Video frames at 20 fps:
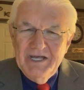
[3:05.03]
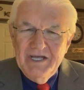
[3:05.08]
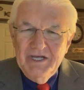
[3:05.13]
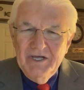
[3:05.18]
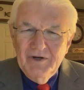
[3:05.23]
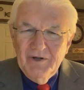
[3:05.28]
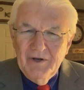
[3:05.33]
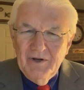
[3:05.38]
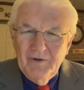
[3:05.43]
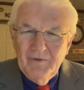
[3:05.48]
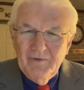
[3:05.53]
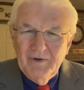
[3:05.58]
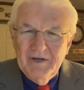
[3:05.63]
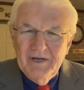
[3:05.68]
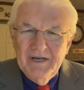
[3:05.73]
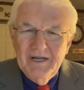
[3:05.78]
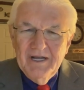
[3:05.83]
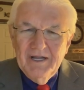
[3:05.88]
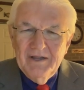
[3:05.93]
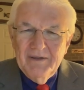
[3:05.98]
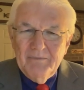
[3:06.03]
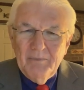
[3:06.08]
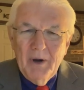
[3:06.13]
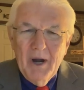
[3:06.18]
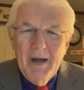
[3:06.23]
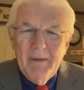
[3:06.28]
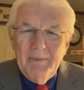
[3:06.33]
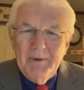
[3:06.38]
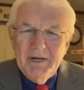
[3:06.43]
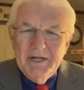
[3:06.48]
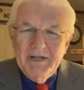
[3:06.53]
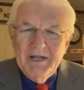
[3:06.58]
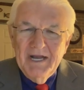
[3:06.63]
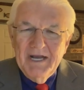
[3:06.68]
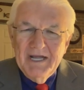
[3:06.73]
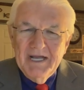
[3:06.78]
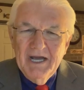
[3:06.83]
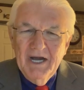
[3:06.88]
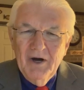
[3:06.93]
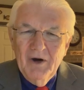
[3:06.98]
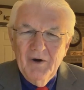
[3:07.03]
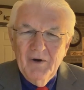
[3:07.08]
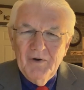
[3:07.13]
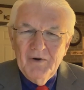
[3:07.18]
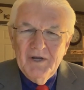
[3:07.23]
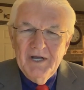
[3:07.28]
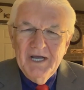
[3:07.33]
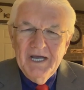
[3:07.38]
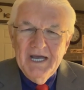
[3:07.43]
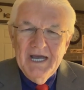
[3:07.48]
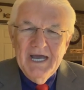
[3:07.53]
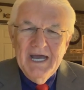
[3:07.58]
hill on property that he owned.